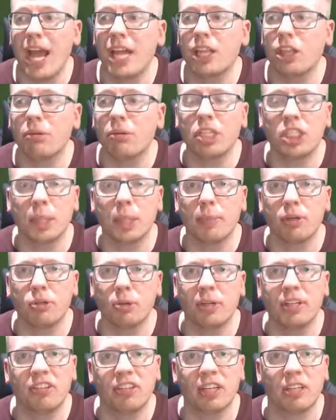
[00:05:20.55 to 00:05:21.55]
Etheridge in
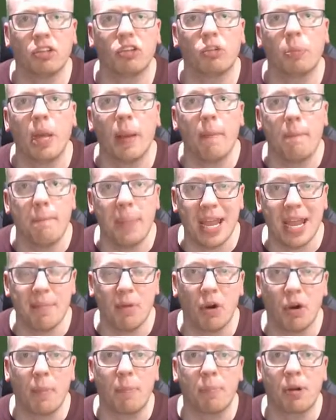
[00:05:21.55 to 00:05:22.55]
between the six has been a bit
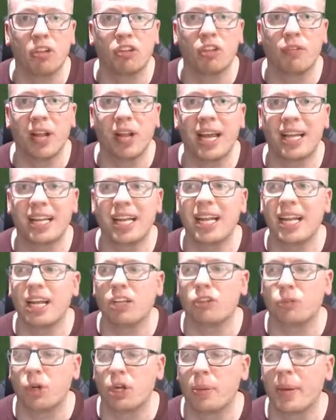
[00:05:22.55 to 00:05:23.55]
more impressive lately.
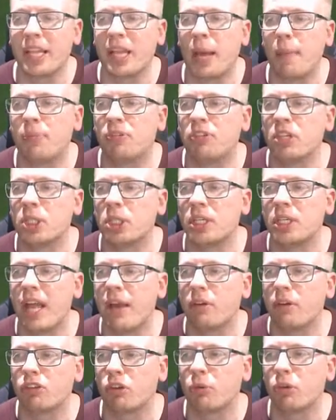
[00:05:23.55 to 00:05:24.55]
Less worried about that position
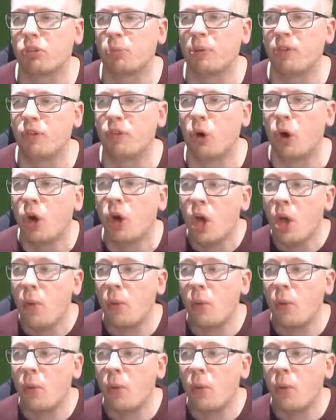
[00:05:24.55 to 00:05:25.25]
now as I was before.